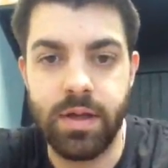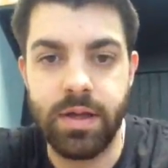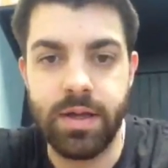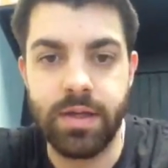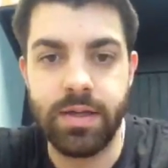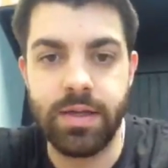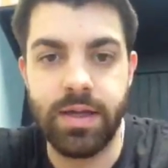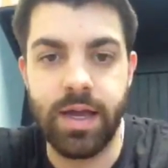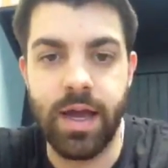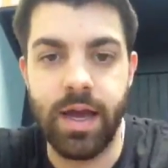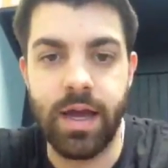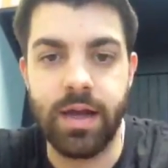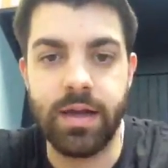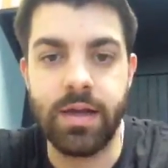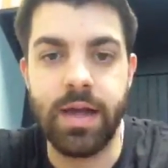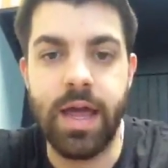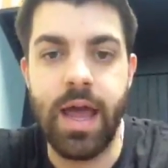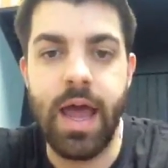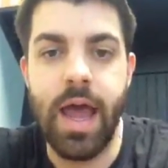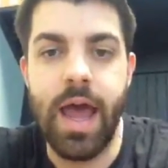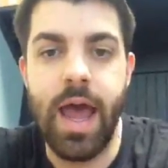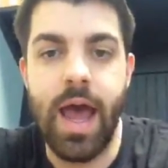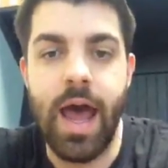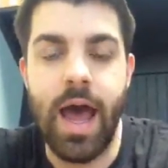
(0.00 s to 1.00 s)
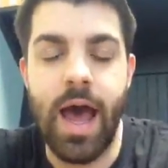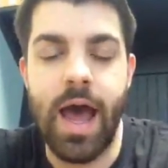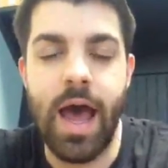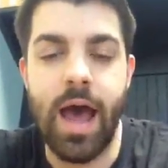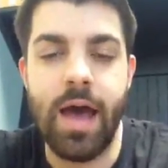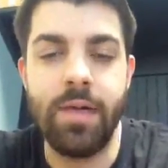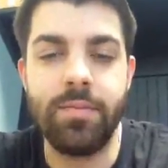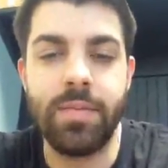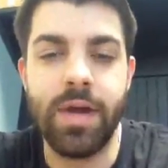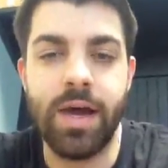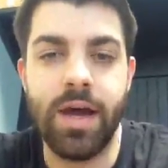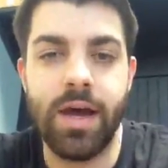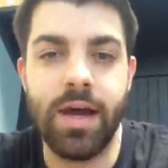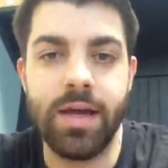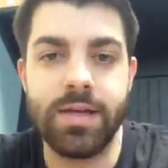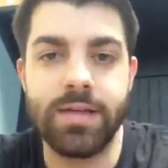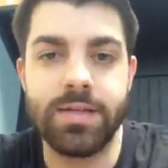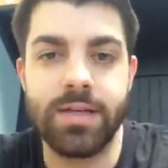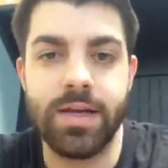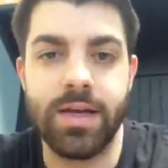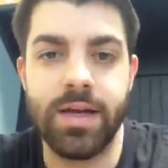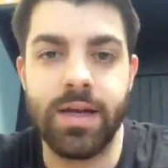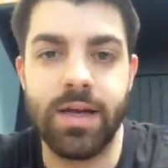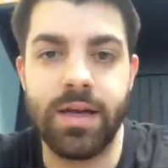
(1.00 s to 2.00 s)
Yeah, I'm
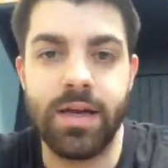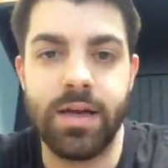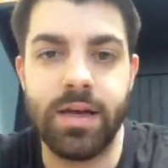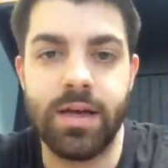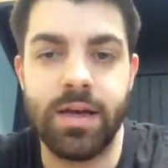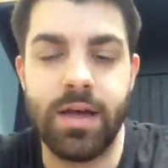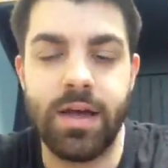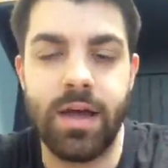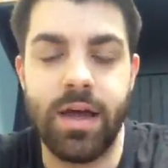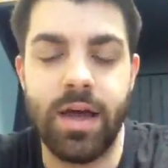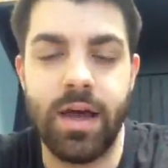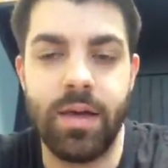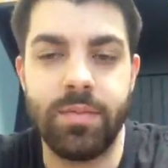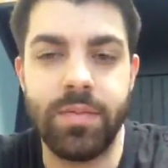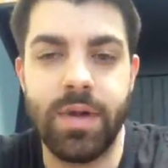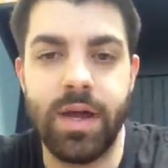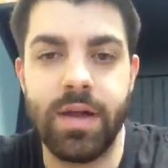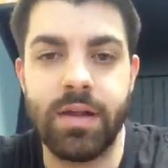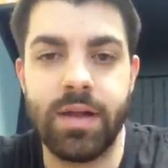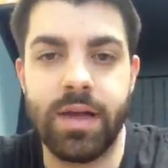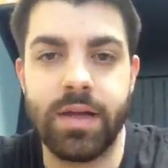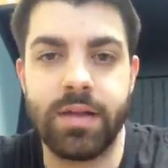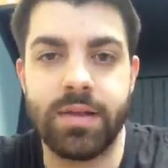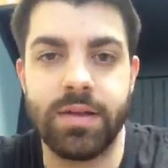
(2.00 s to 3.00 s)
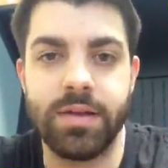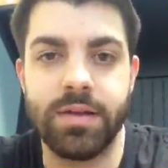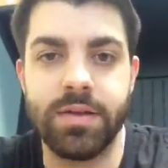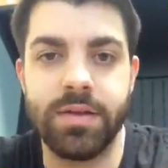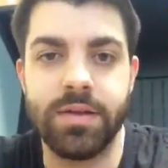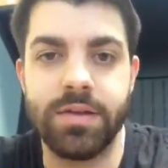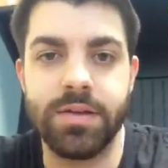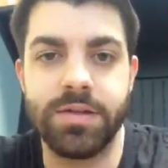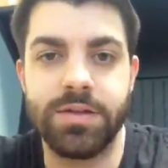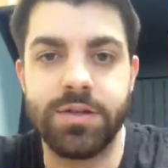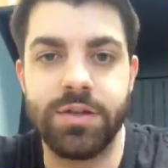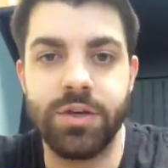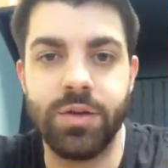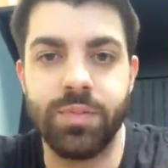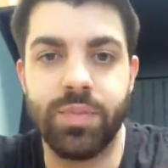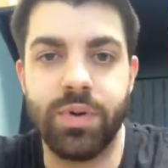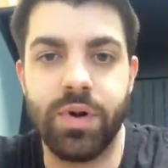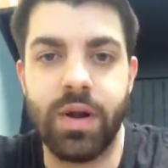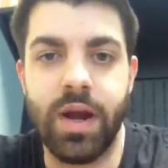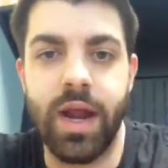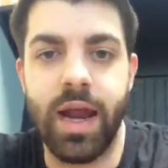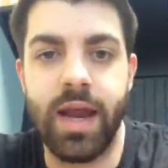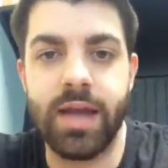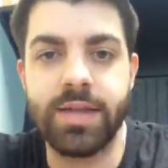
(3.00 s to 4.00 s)
not like the
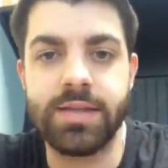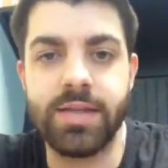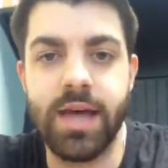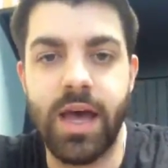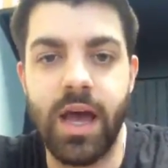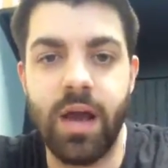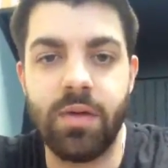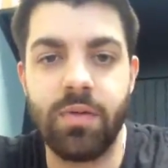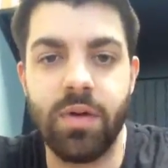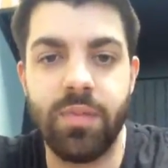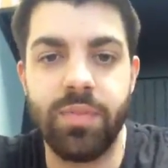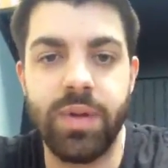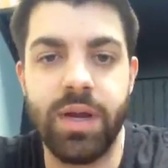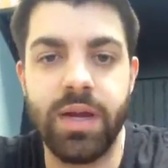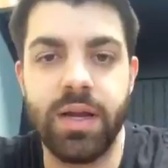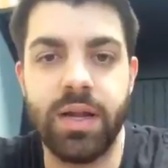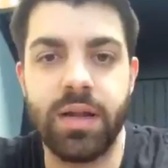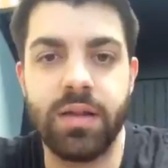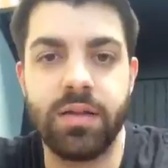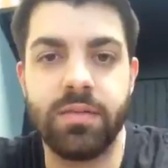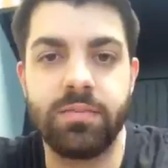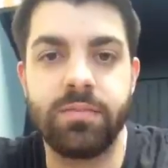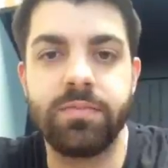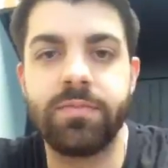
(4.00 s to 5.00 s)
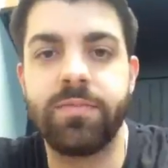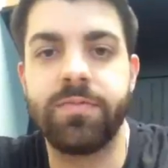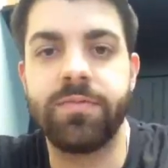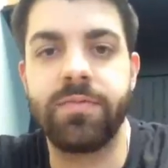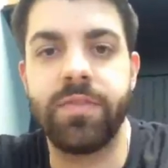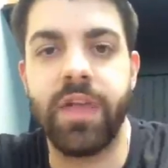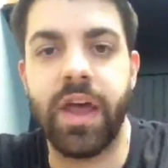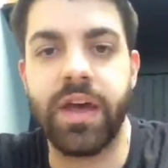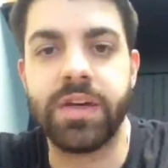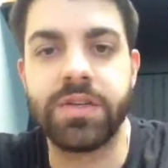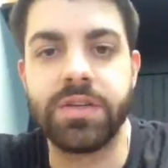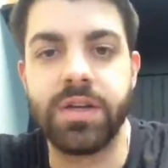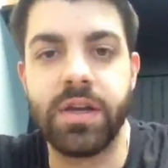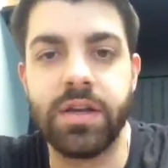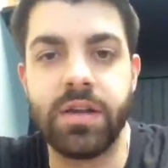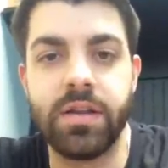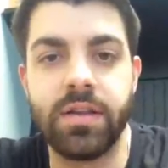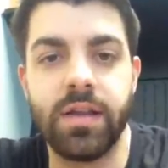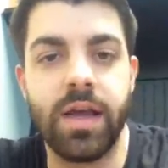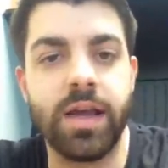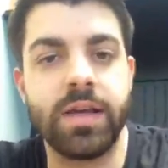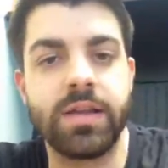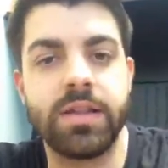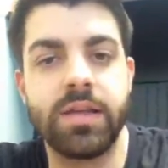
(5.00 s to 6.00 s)
super anti-repeated
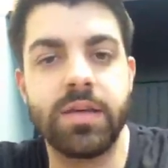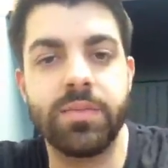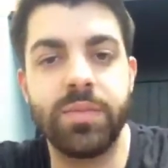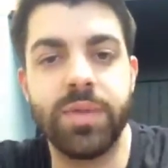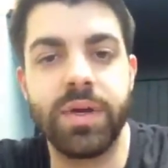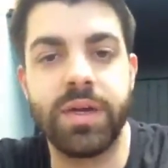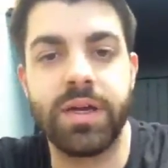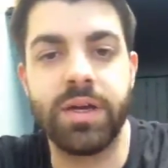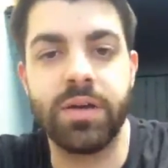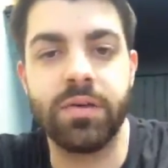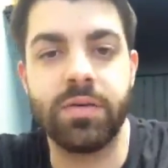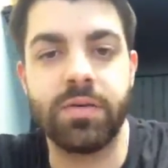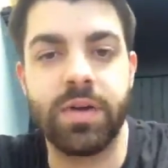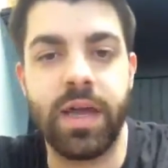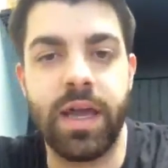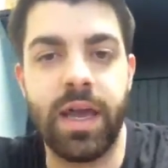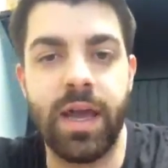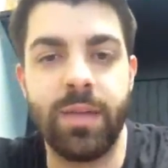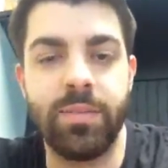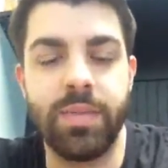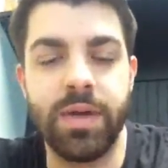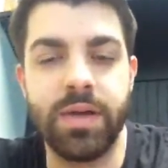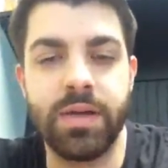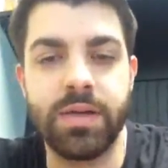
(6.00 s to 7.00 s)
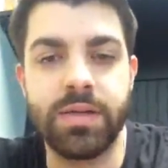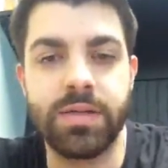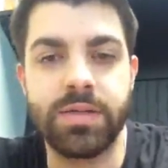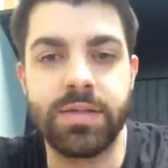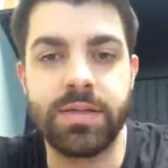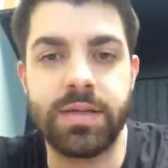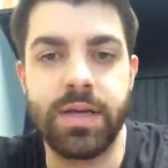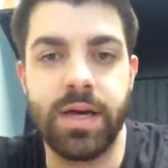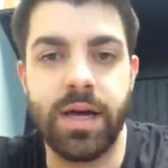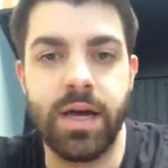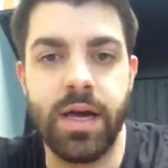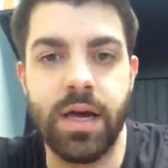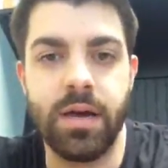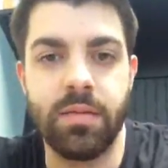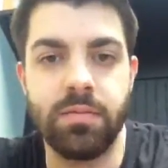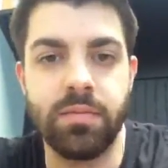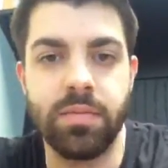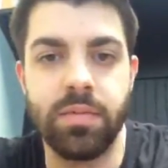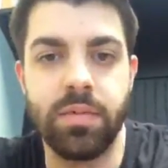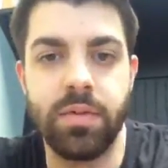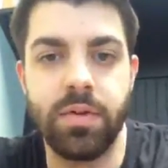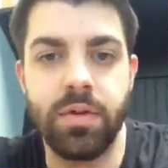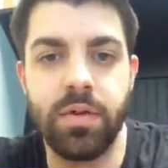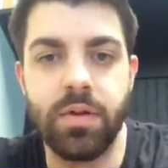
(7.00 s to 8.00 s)
flexion like the McGill camp is,
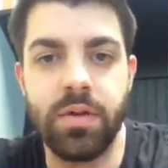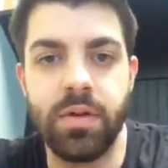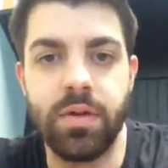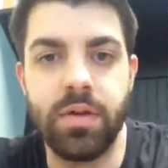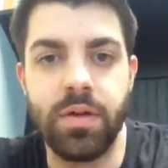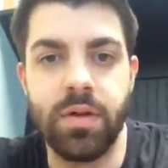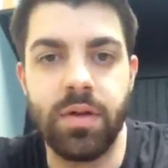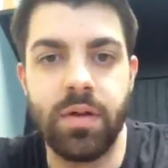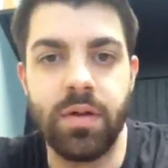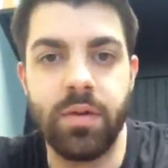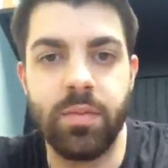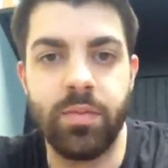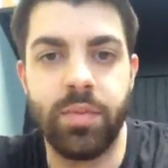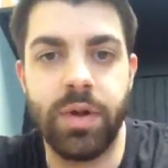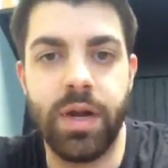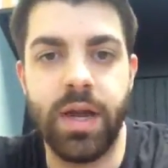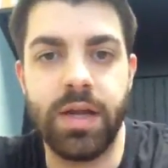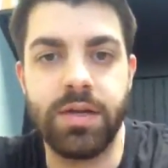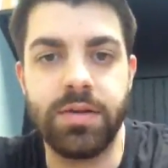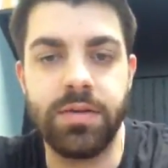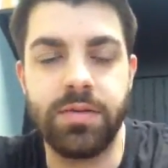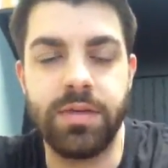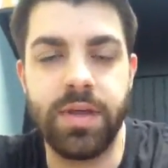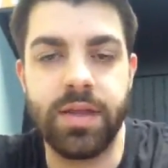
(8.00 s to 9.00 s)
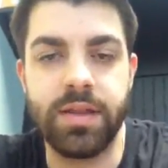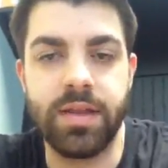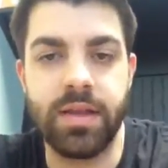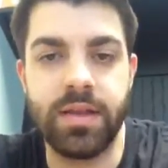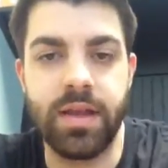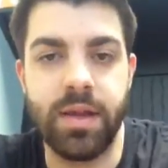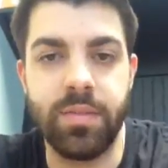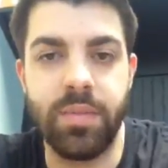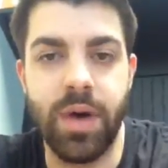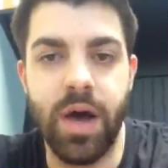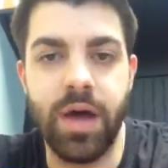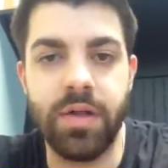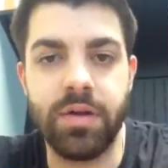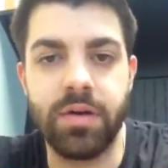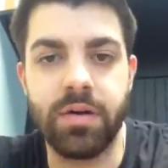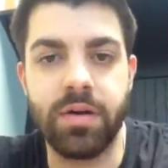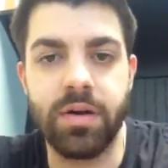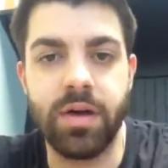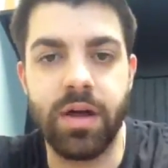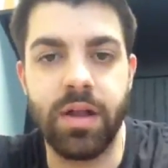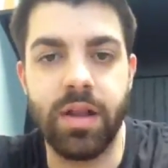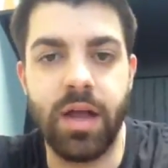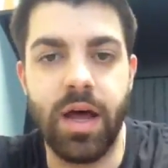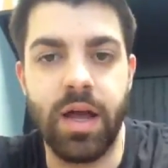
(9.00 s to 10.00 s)
but I do think that they bother
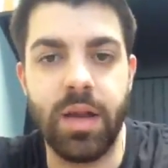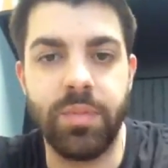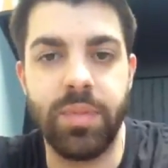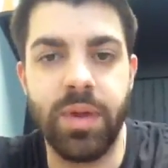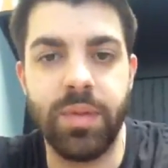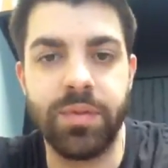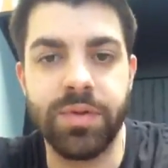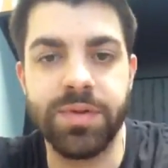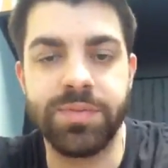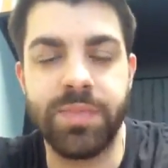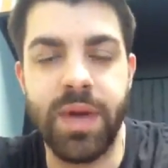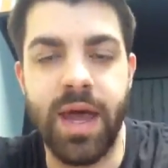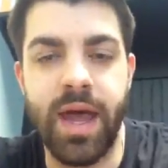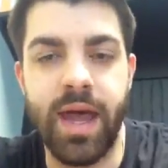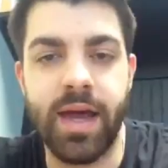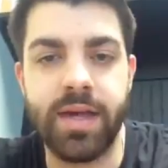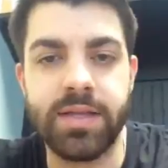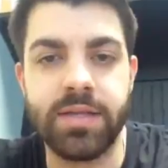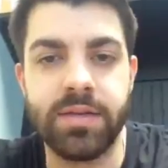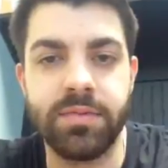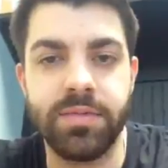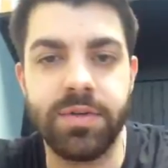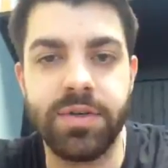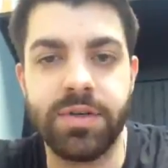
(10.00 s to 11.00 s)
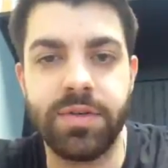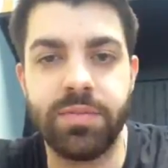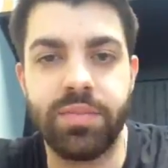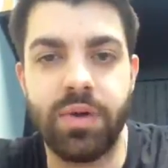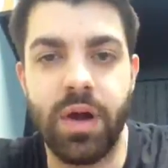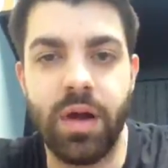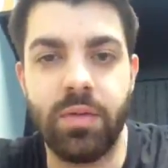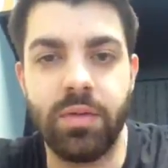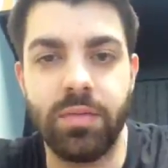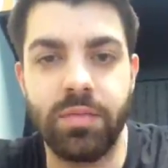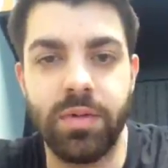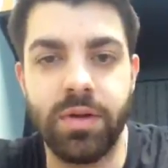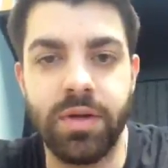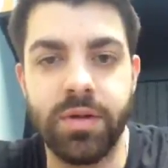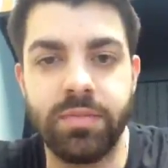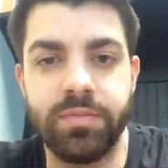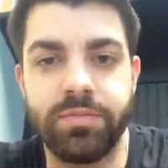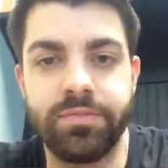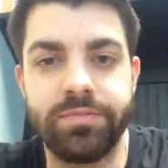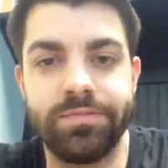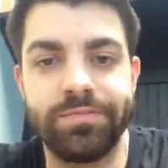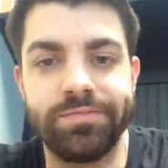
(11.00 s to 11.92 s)
a lot of people's backs, and we should probably